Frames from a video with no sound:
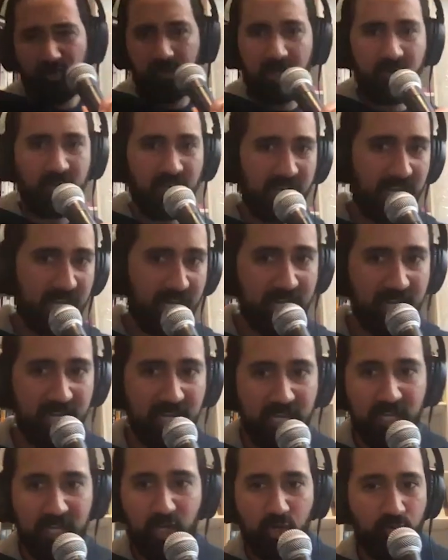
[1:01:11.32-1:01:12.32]
about like,
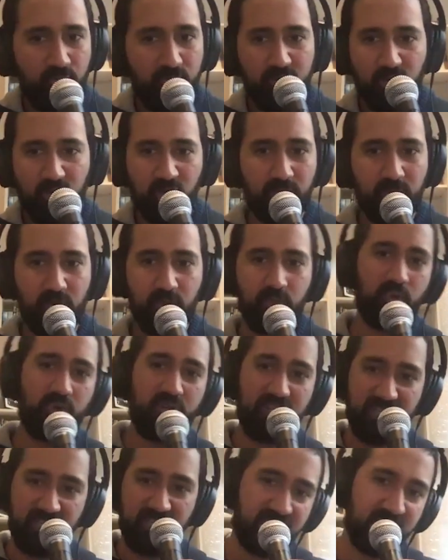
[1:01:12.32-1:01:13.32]
we talk about what
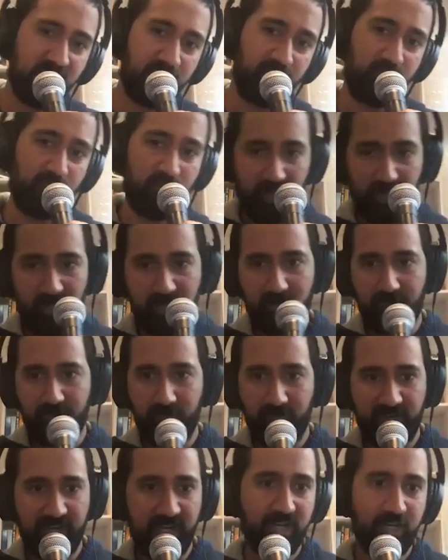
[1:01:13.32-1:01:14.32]
it is that we want to
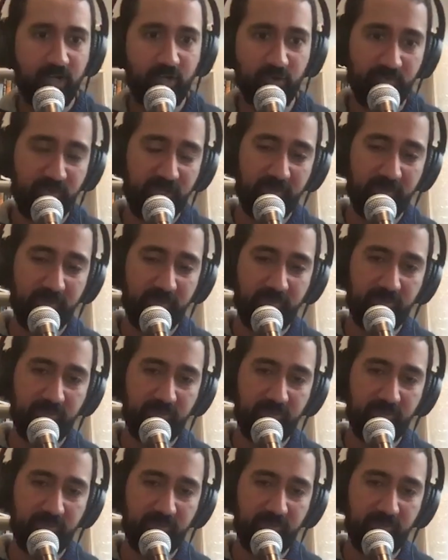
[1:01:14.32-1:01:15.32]
convey to people.
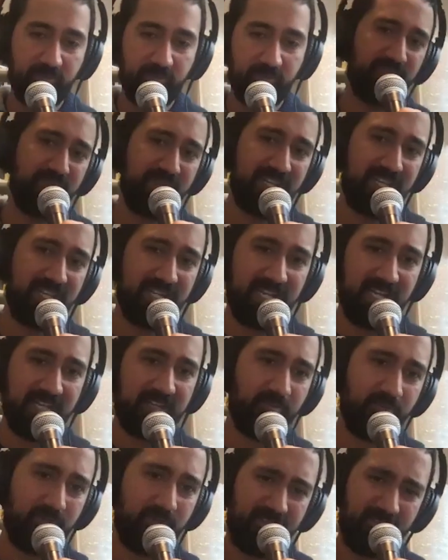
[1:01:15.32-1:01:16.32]
Ultimately,
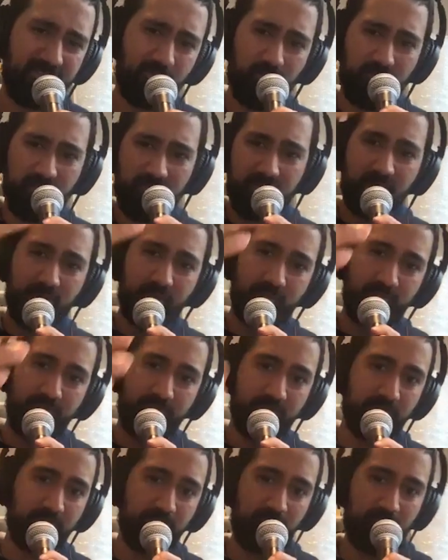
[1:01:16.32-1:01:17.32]
like we're talking to
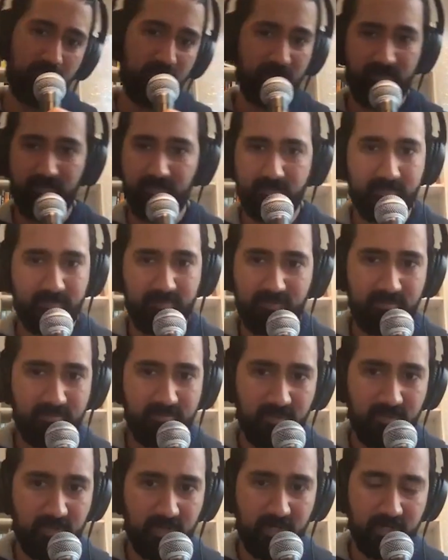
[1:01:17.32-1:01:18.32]
people who don't
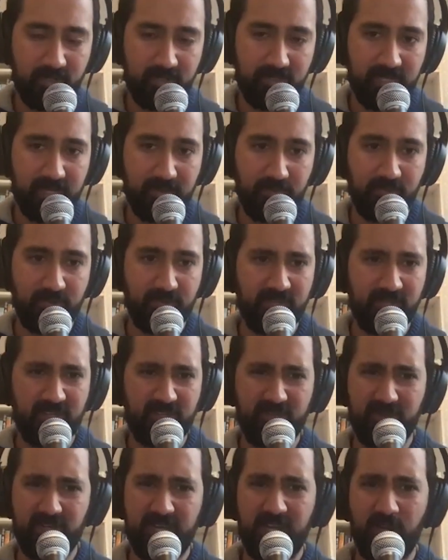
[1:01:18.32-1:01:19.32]
understand music.
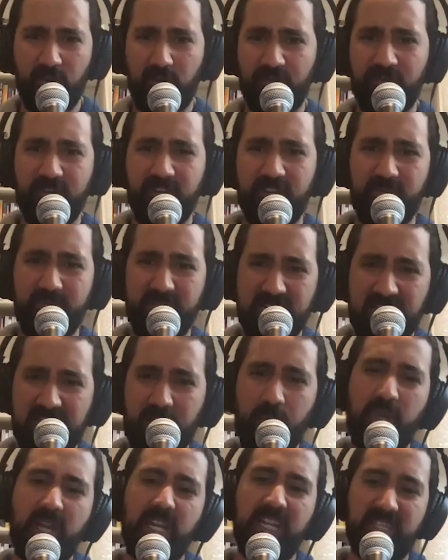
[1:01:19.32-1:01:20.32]
So like often it'll be
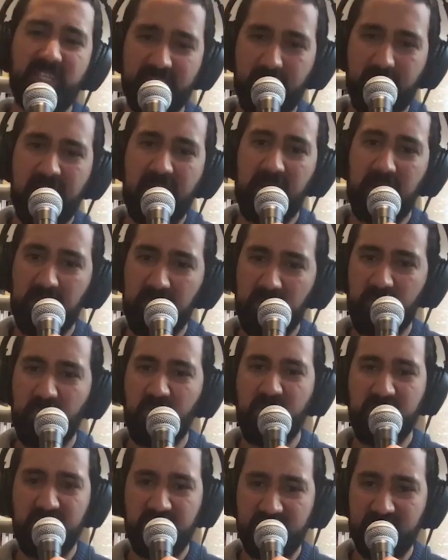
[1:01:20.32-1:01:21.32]
like, we need some anger,
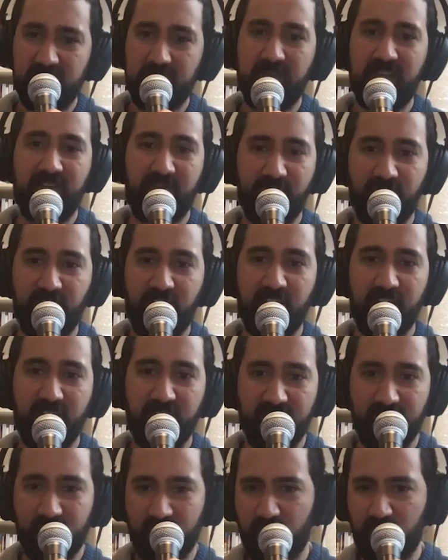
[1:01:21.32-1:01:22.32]
we need some like fire
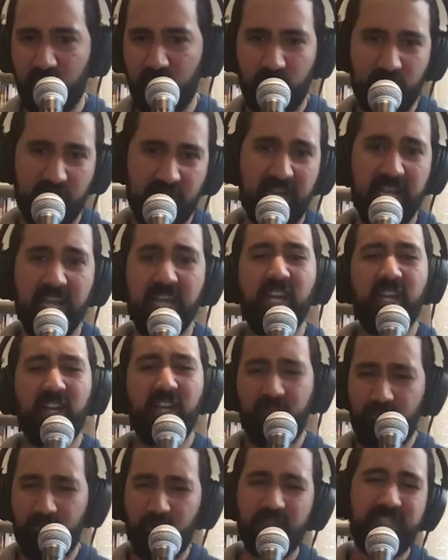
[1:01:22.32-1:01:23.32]
in this tune. Like,
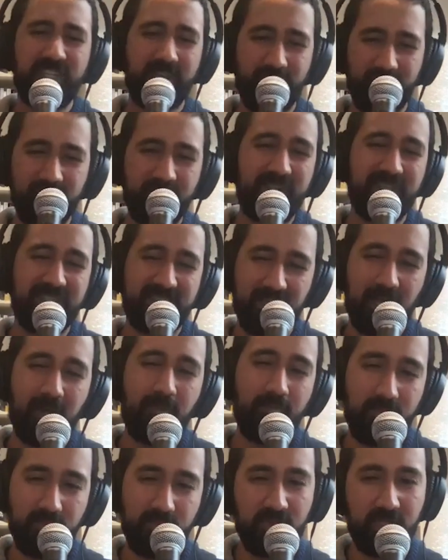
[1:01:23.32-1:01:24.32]
of course, there will be
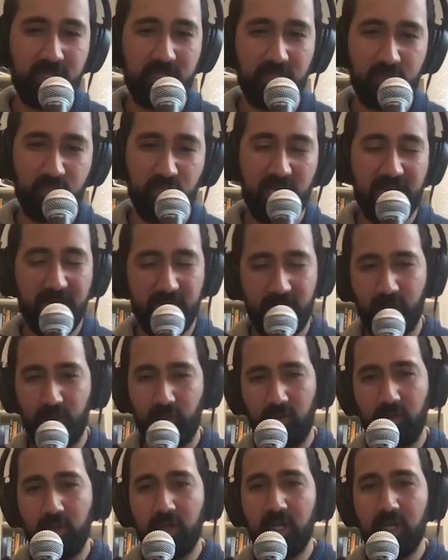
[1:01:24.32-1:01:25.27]
some musical chat, you know.